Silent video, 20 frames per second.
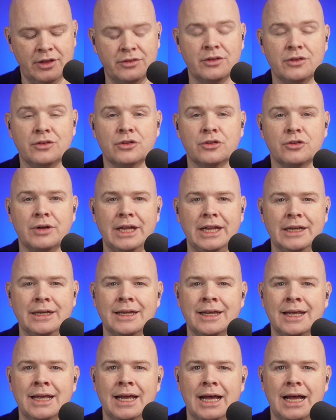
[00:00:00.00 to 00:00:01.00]
of this
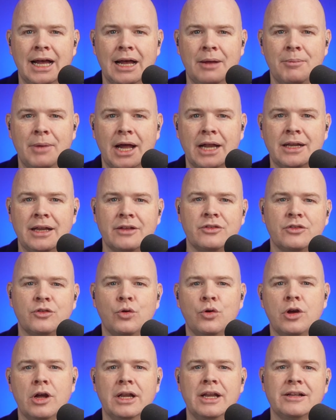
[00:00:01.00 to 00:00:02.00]
screen, and let's
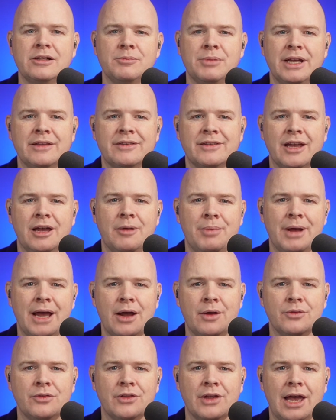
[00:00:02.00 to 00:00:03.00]
talk a little bit
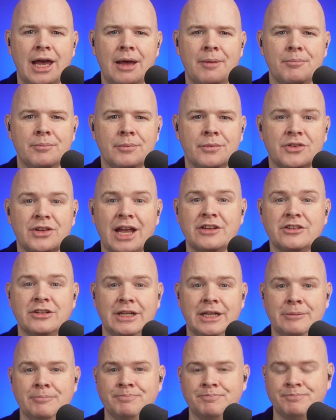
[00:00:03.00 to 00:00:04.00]
about
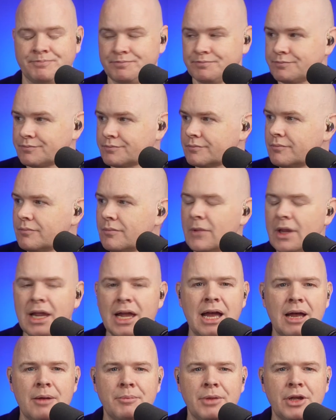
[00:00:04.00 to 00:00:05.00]
scheduling.
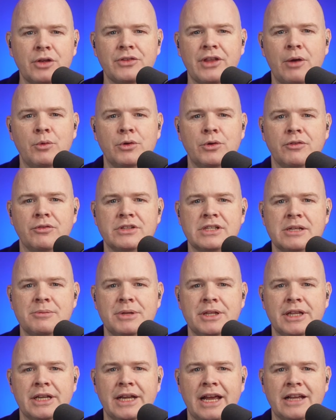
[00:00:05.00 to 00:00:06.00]
Because that would
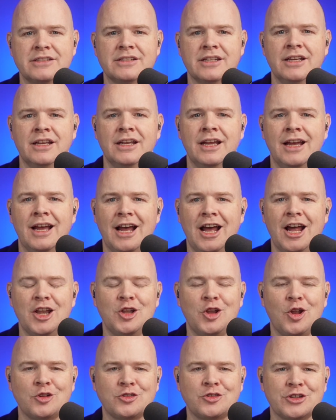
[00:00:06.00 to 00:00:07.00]
obviously be the next
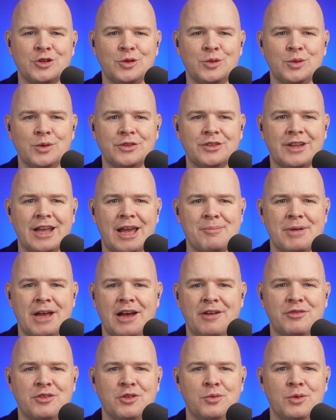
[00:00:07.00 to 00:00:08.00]
logical step
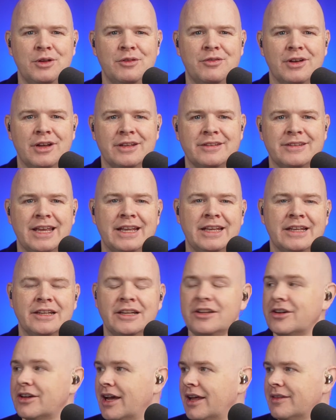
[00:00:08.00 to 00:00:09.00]
after we've
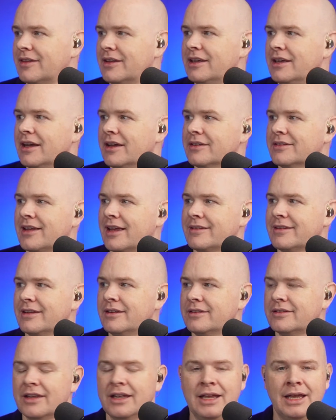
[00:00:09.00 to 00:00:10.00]
taken a look at the
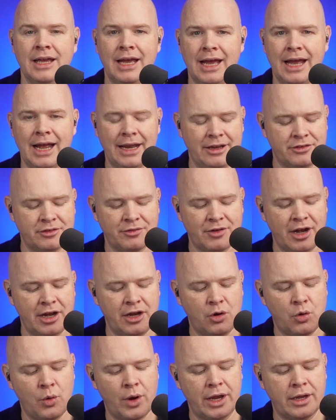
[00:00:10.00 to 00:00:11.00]
settings. And it's a
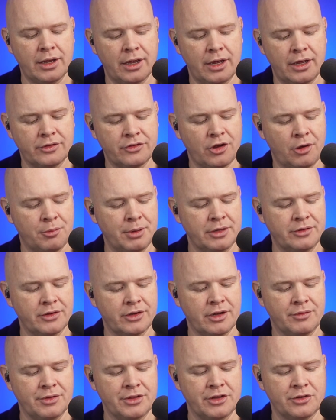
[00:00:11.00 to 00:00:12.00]
very quick topic
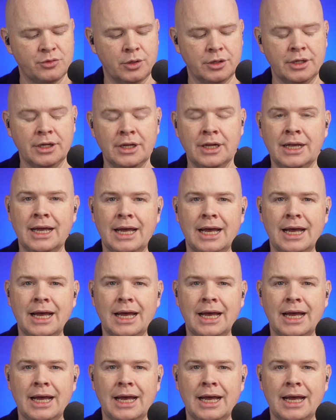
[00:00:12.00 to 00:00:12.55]
to cover this one.